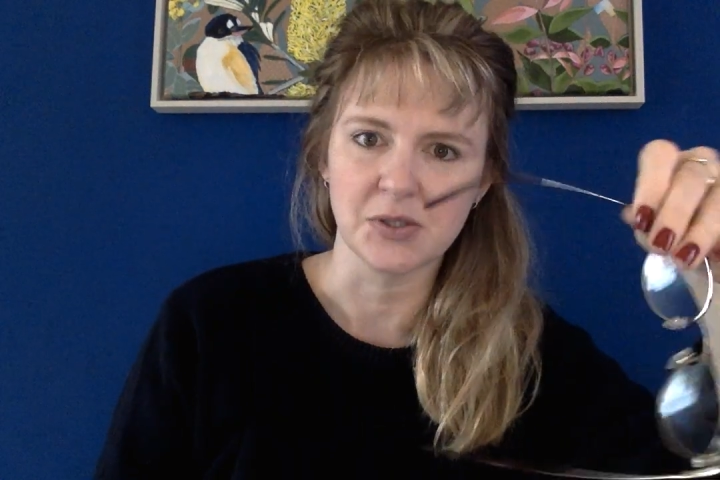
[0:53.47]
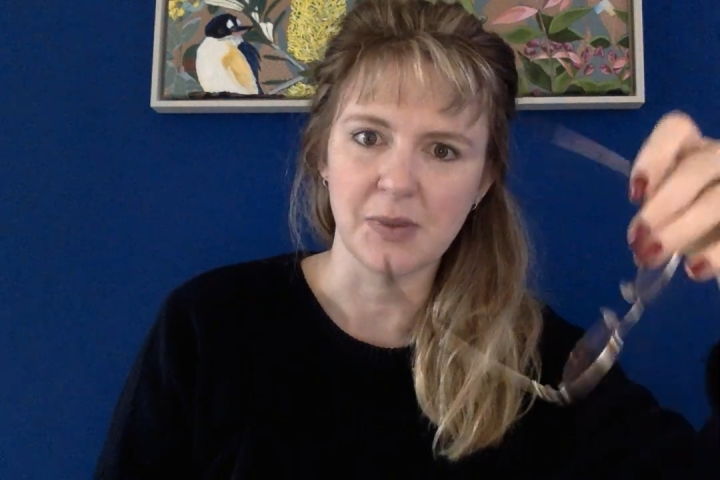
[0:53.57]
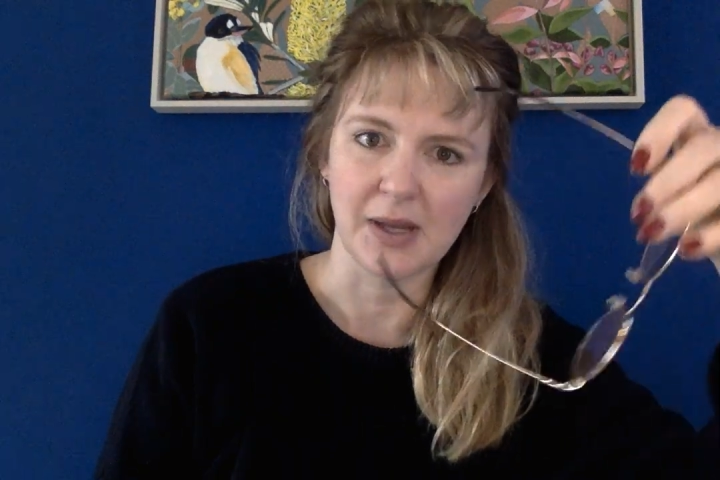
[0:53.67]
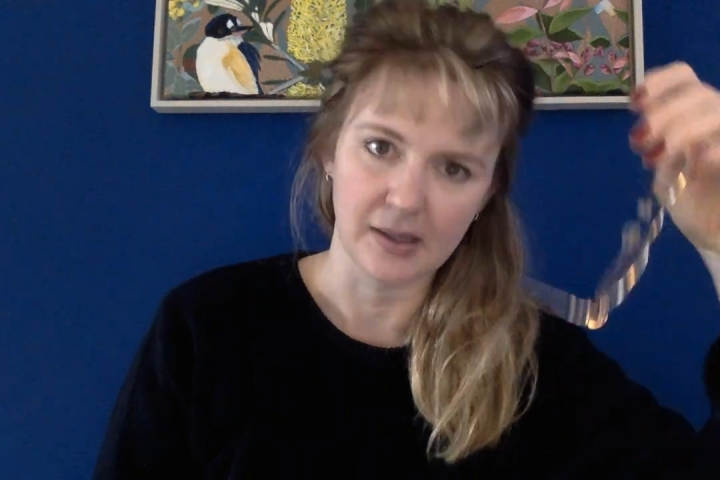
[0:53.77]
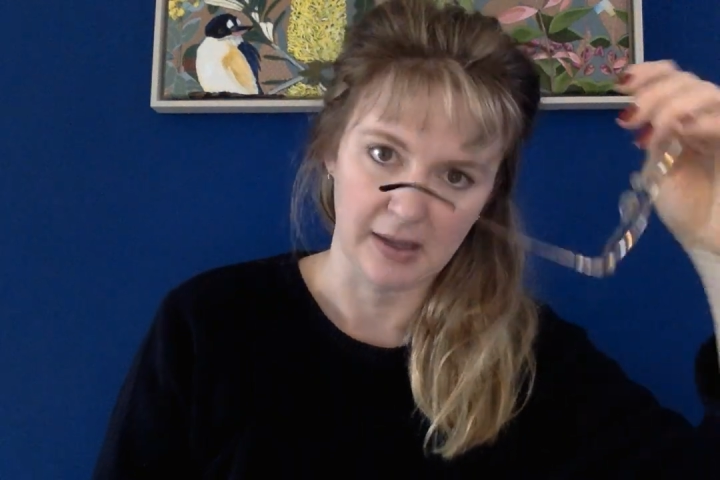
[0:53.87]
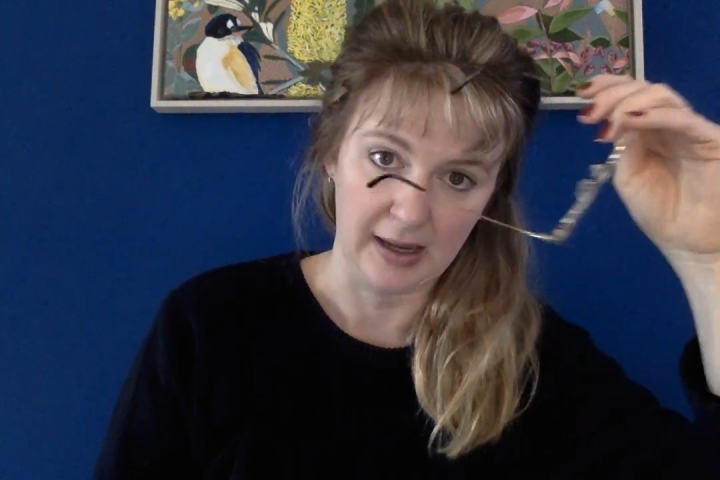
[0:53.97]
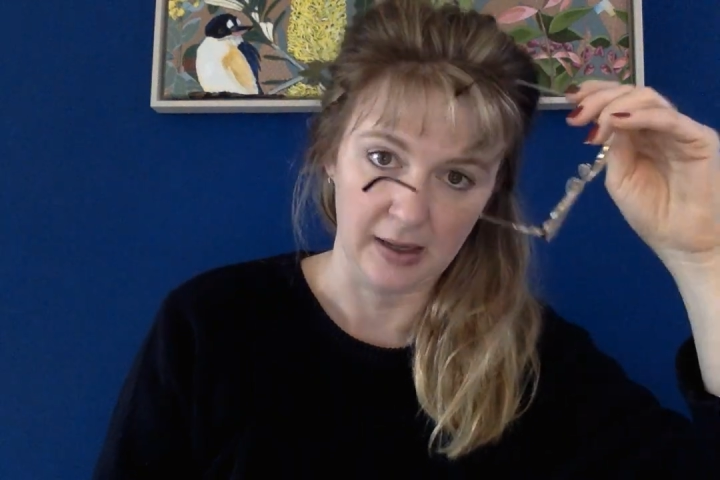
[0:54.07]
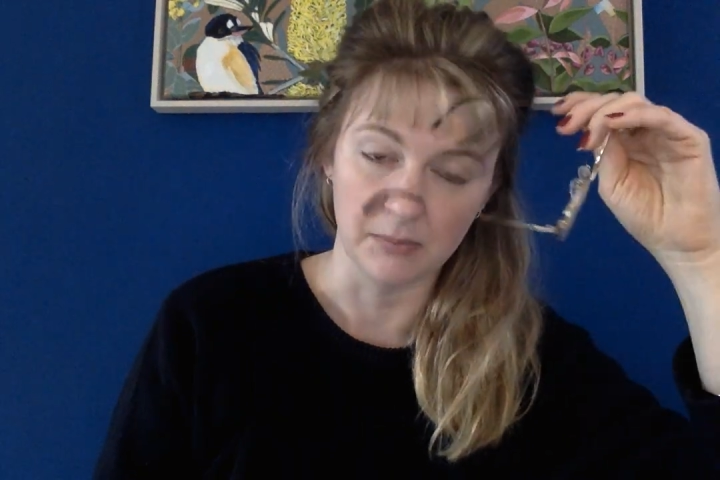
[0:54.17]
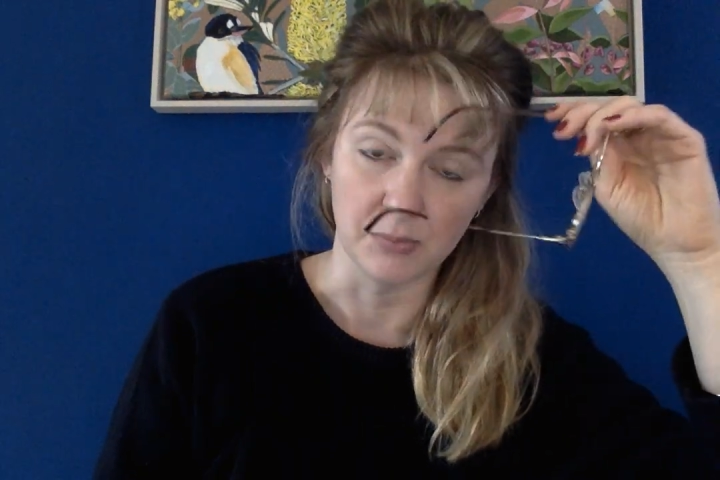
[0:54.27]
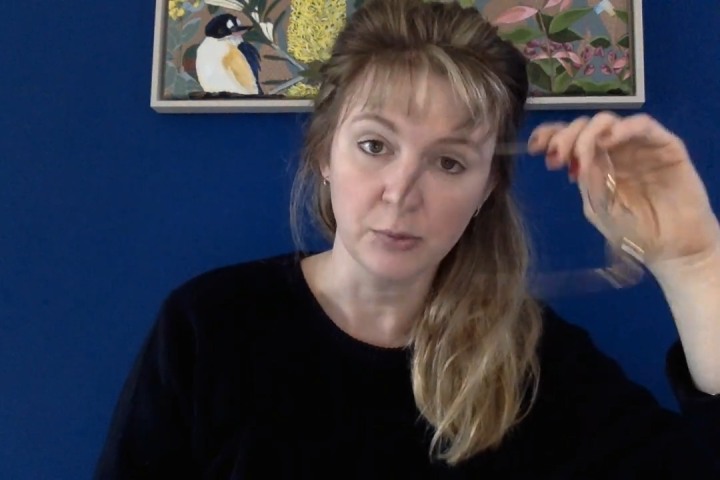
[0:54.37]
to make it
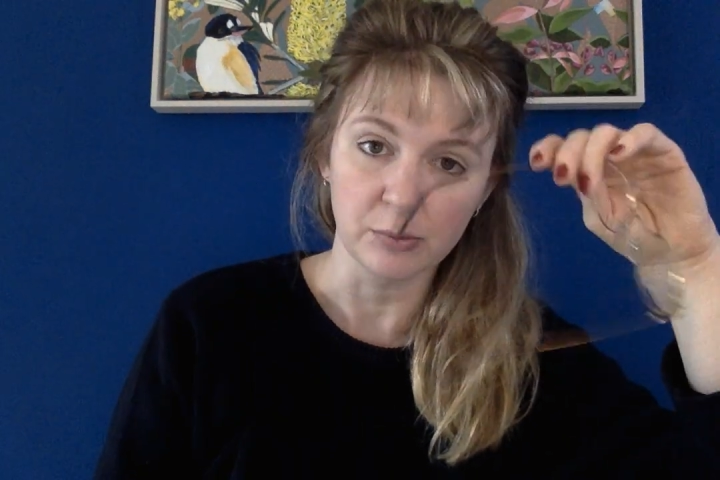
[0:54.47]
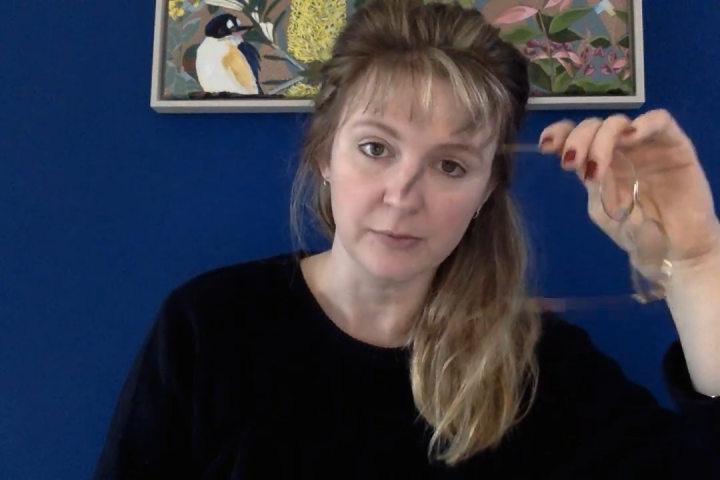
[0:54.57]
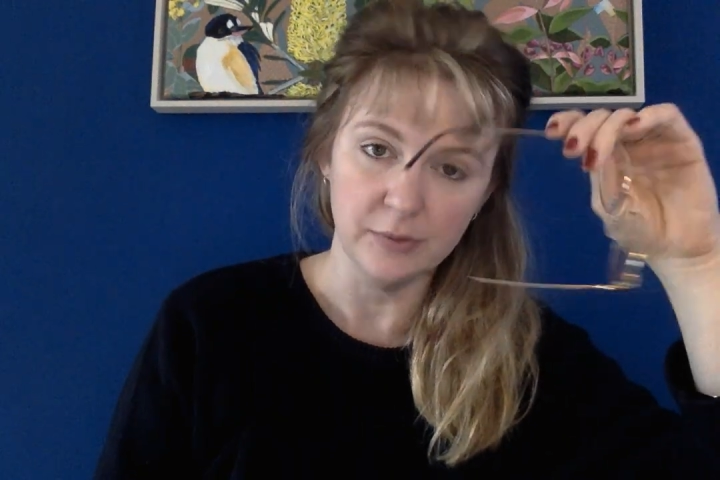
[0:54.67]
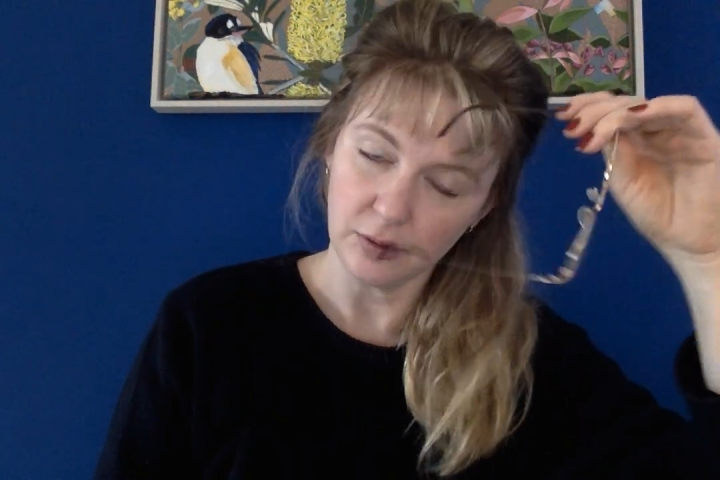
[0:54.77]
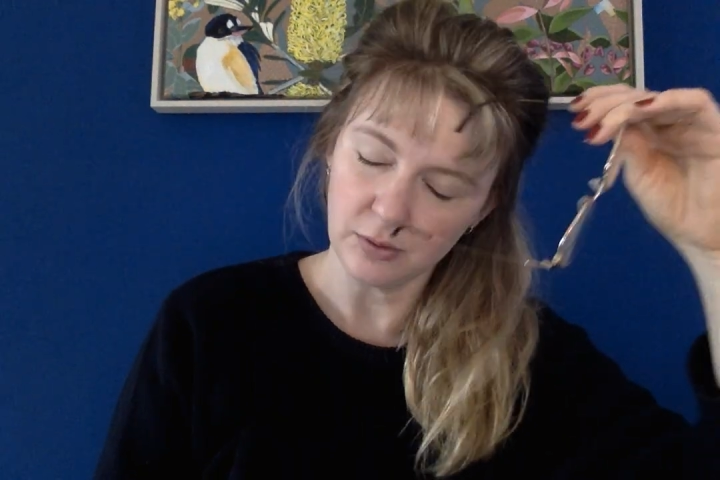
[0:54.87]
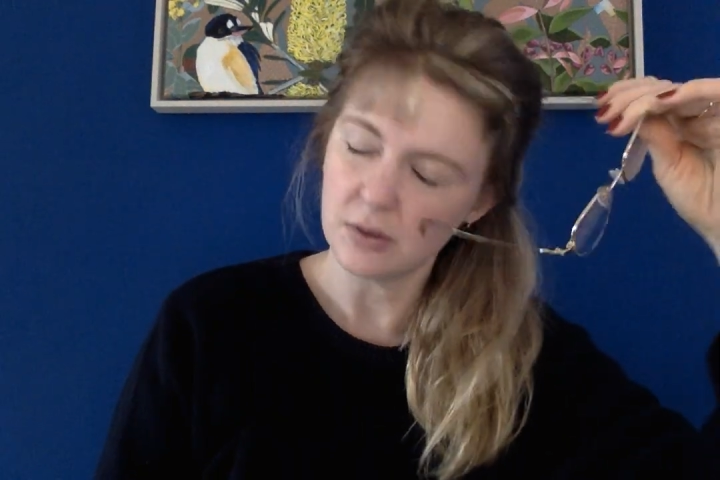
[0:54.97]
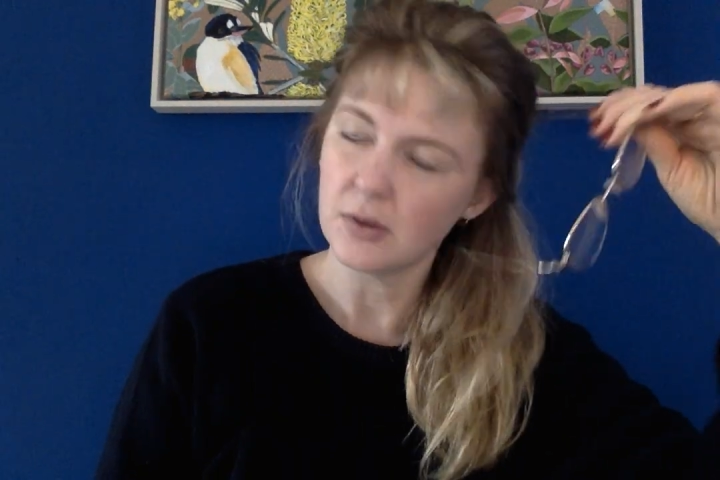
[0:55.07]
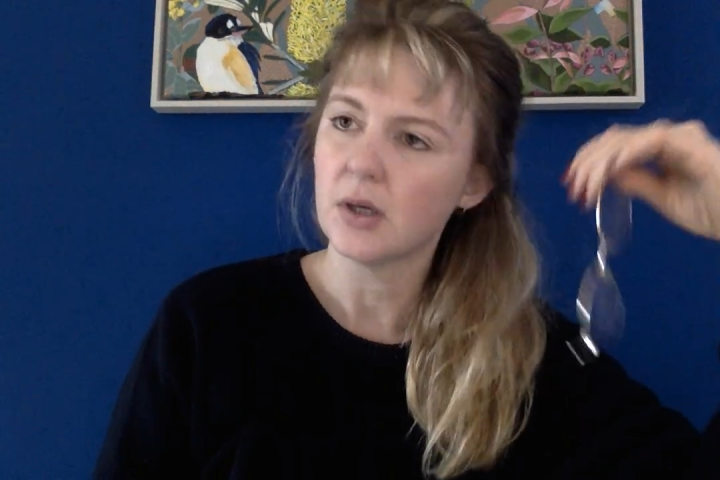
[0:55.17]
a book review,